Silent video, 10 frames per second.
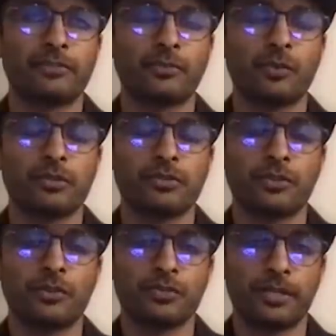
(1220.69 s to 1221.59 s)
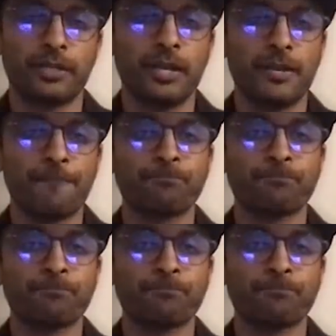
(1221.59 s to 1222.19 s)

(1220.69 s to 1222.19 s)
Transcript: to 200 SKUs in India